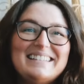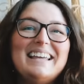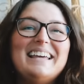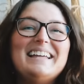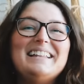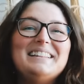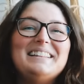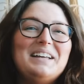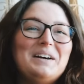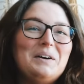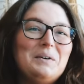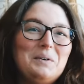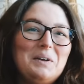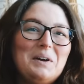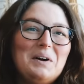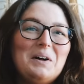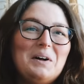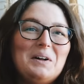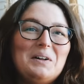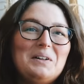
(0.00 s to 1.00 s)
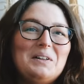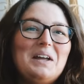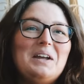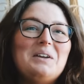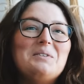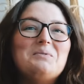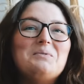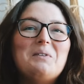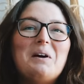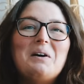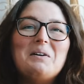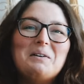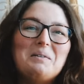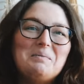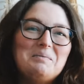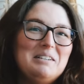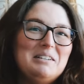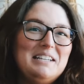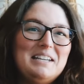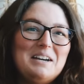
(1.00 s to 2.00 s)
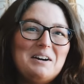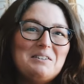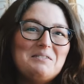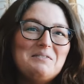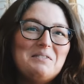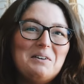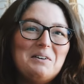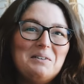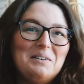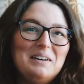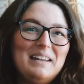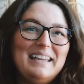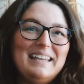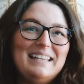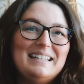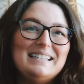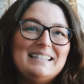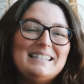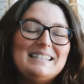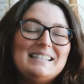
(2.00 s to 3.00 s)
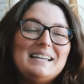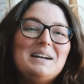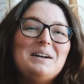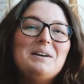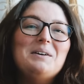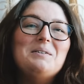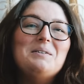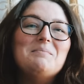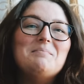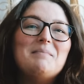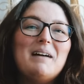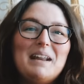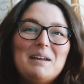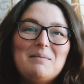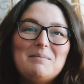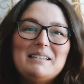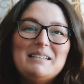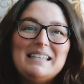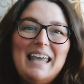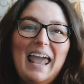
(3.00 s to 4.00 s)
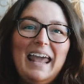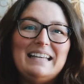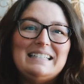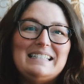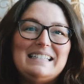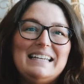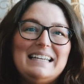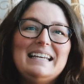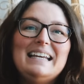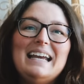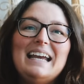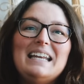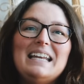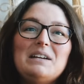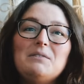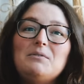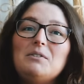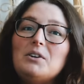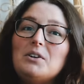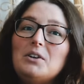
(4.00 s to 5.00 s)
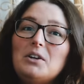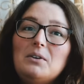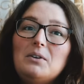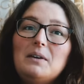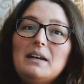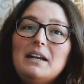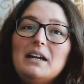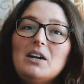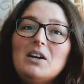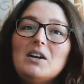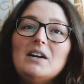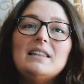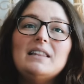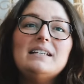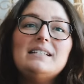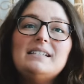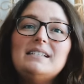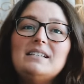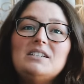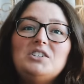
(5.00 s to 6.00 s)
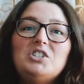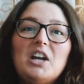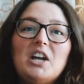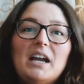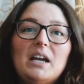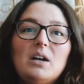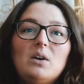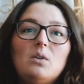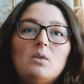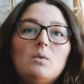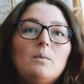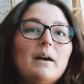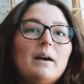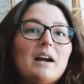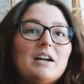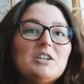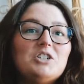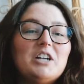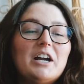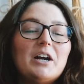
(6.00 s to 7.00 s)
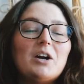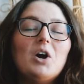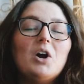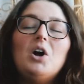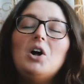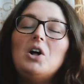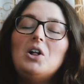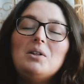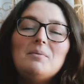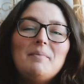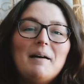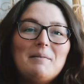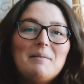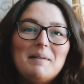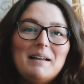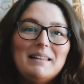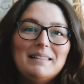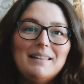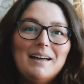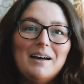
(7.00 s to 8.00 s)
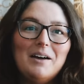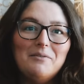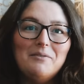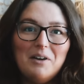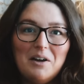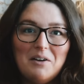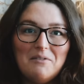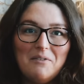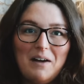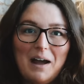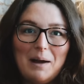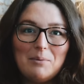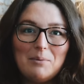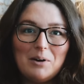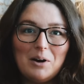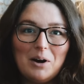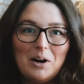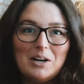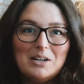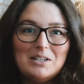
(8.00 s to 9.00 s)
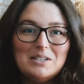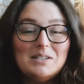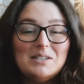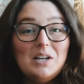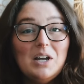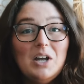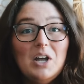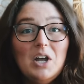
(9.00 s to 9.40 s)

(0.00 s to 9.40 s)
Hello y'all, and welcome to Young Folk Knits. My name is Casey, and if you're new here, this is a channel where I share all about my love of fiber arts.